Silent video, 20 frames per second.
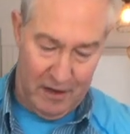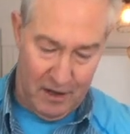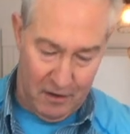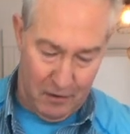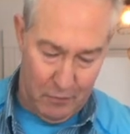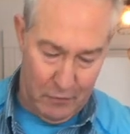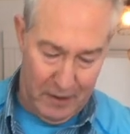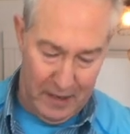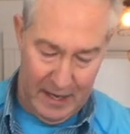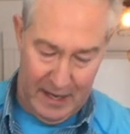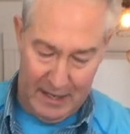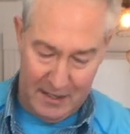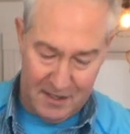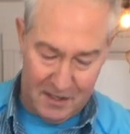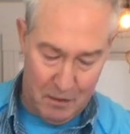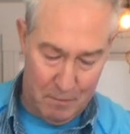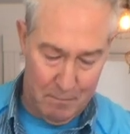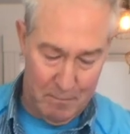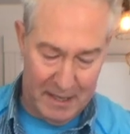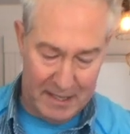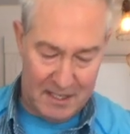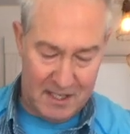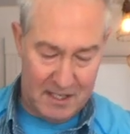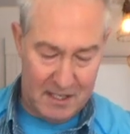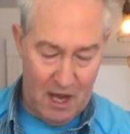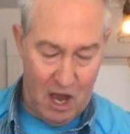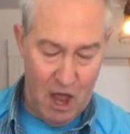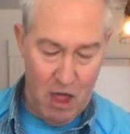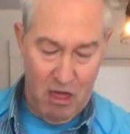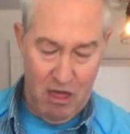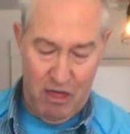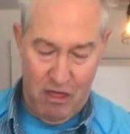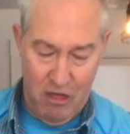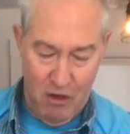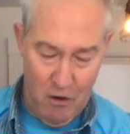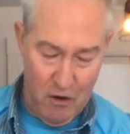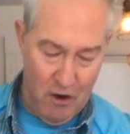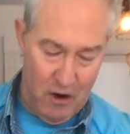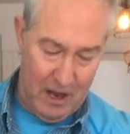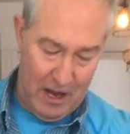ingredients are mixed
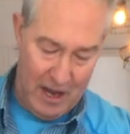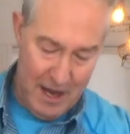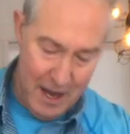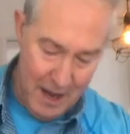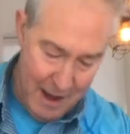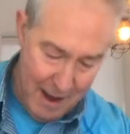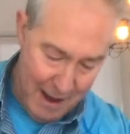thoroughly.